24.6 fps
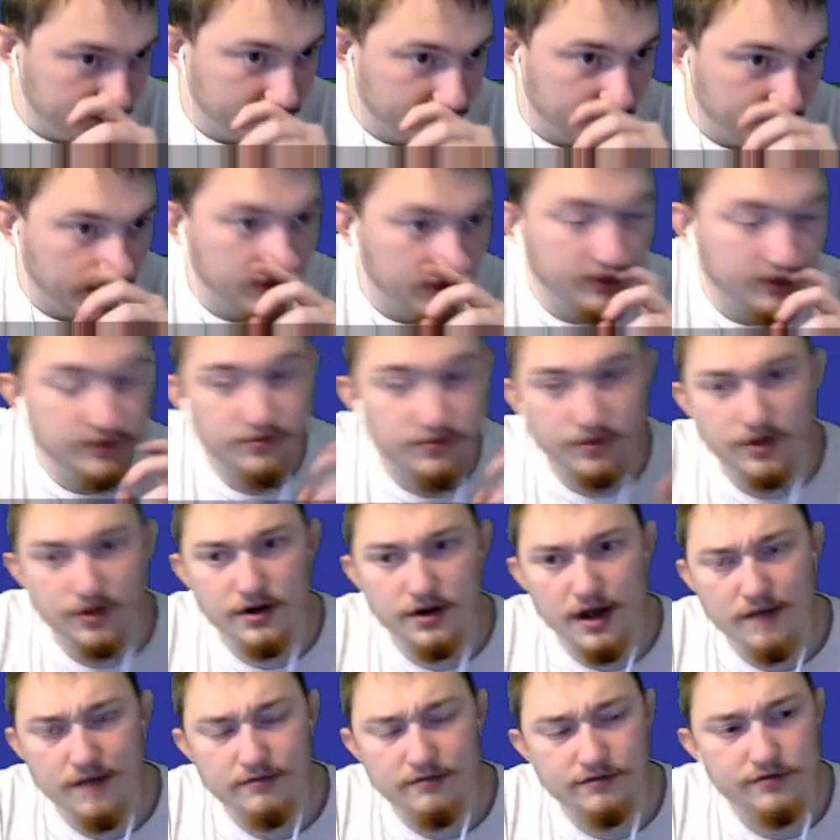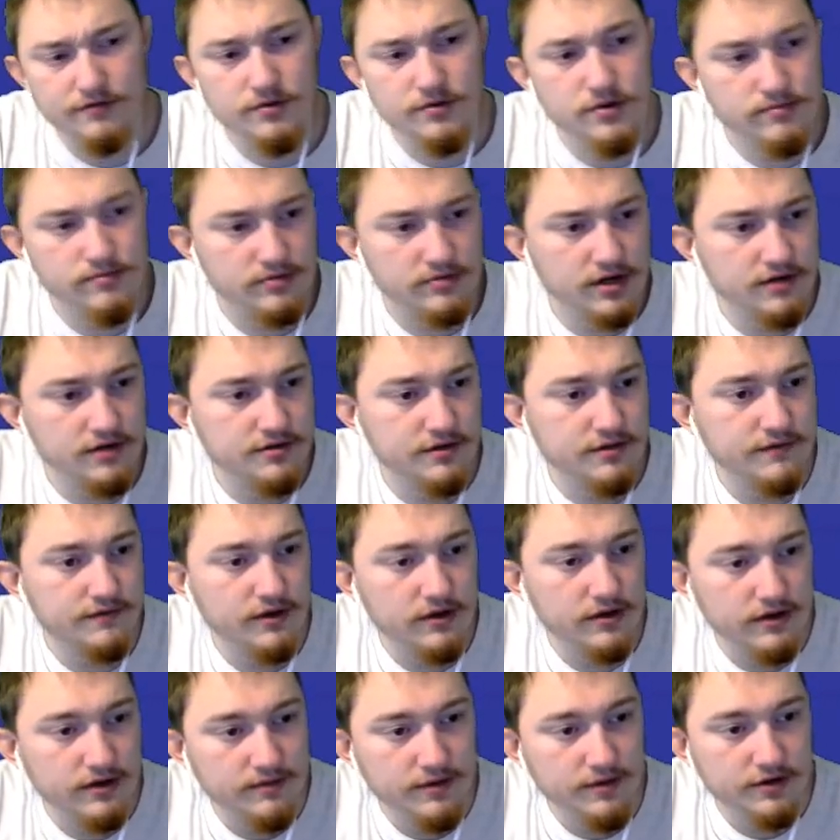At least we're going to have a few upgrades in the
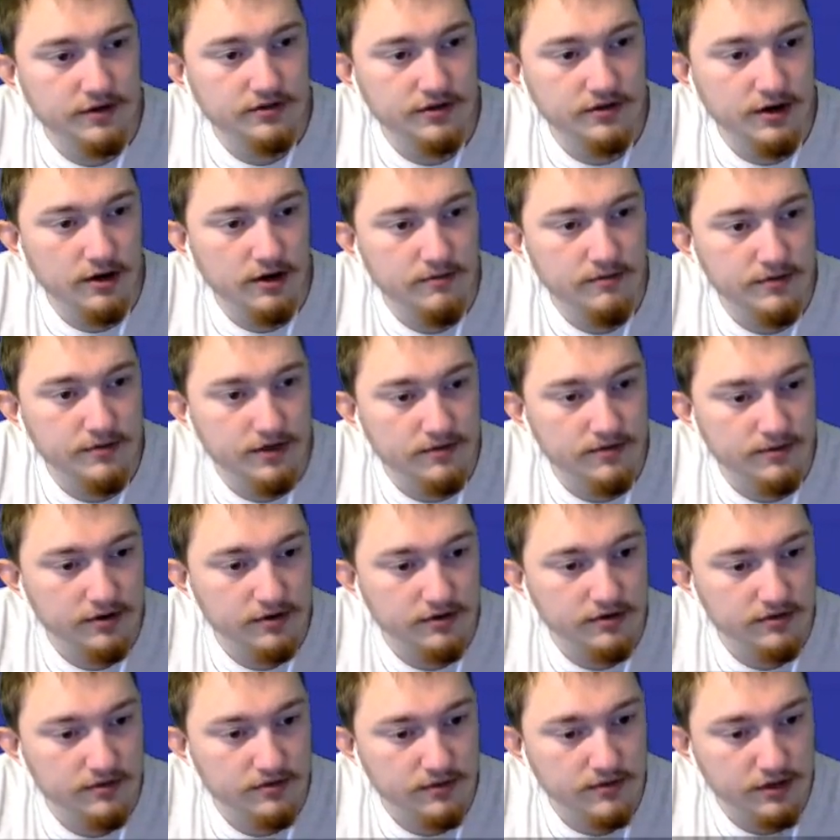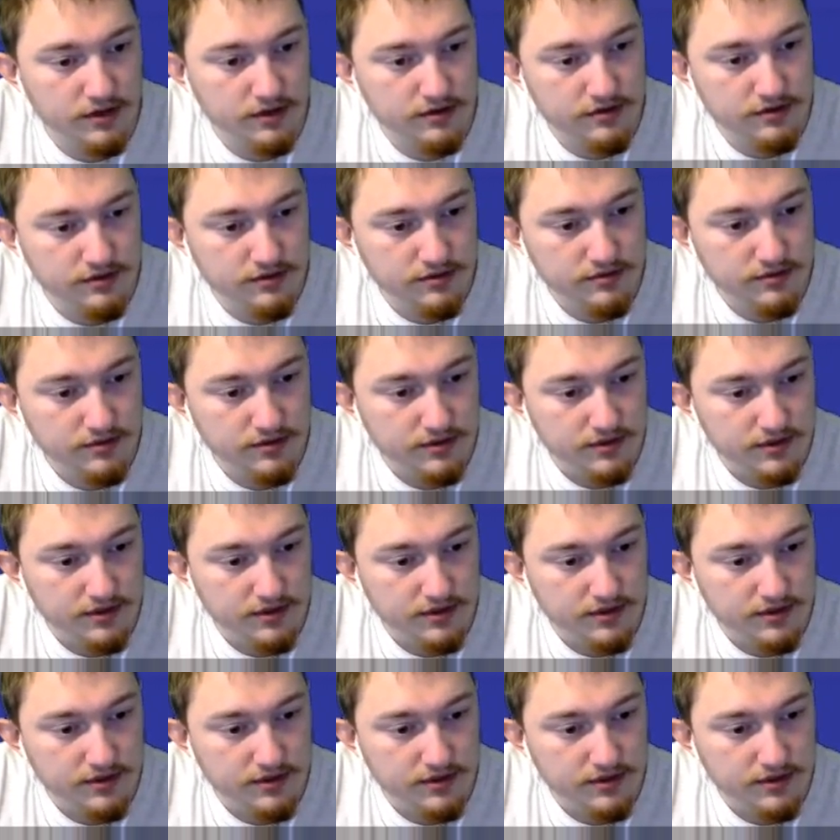valley. I'm not sure how many upgrades I want to do